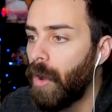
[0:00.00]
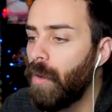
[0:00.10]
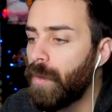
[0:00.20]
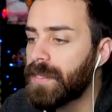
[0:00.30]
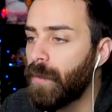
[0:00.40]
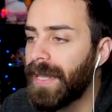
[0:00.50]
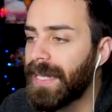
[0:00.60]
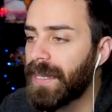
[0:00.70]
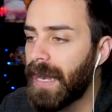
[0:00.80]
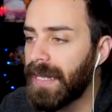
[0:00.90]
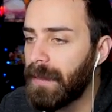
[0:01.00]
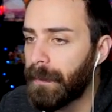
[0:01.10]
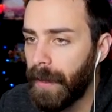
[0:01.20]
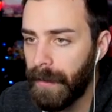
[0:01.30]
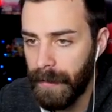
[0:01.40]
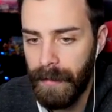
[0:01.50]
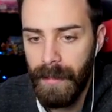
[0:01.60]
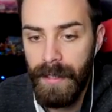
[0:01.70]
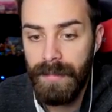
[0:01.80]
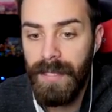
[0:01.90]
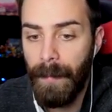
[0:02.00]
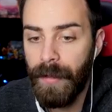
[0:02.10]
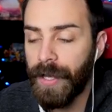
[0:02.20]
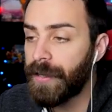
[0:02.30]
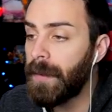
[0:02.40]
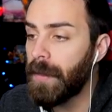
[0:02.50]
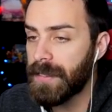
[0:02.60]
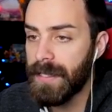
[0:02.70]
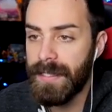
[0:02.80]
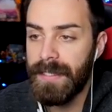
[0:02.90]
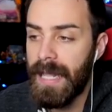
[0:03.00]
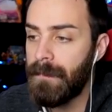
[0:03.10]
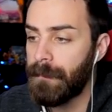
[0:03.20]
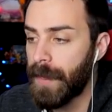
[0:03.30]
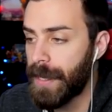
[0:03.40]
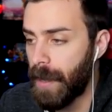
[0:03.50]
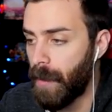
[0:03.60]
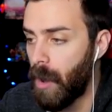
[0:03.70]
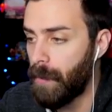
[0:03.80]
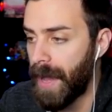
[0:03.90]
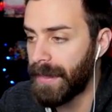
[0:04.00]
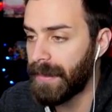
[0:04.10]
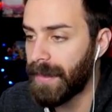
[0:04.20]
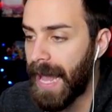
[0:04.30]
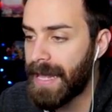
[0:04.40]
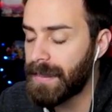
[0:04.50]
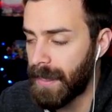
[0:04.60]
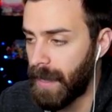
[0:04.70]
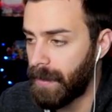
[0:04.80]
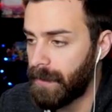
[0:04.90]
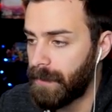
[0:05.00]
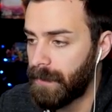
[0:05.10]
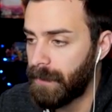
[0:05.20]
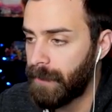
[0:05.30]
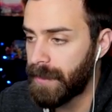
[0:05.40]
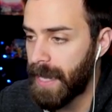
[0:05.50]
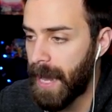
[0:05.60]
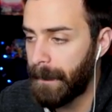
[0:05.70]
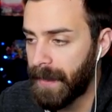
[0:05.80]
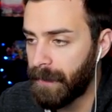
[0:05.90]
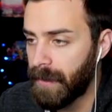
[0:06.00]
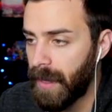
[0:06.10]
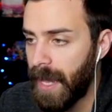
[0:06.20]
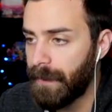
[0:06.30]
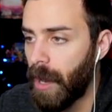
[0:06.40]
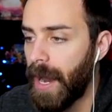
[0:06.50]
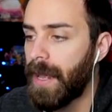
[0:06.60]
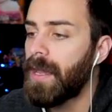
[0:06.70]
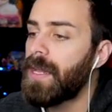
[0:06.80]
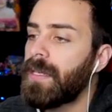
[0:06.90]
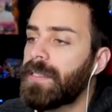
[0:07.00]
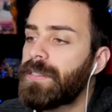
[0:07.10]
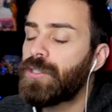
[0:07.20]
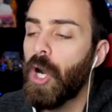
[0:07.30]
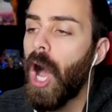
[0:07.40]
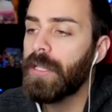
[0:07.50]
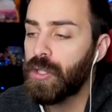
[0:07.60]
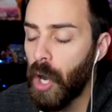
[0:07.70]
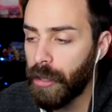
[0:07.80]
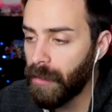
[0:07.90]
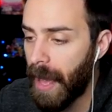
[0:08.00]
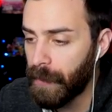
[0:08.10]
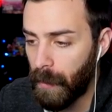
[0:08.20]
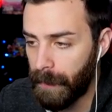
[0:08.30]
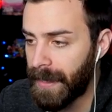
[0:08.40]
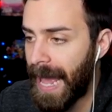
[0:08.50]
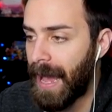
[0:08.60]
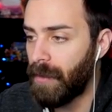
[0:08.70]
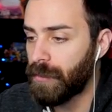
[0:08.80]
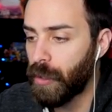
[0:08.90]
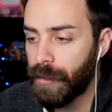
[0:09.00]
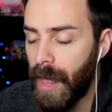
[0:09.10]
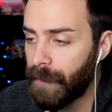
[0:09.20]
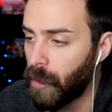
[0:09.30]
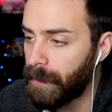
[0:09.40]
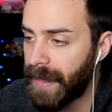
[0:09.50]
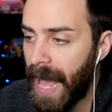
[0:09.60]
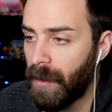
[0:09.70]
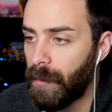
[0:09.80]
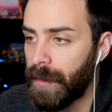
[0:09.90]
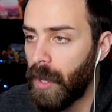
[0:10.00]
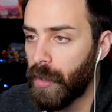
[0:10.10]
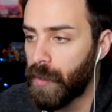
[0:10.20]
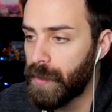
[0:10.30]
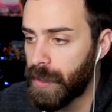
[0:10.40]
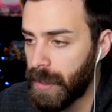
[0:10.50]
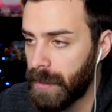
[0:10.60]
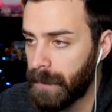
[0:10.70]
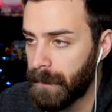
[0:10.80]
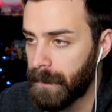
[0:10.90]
Ooh, it's a Winged Kuriboh. Double Kuribohs in the same video. Oh my Lanta. What is happening with life? All right, just draw draw your lava golem now. Draw your lava golem now and we'll be all Gucci.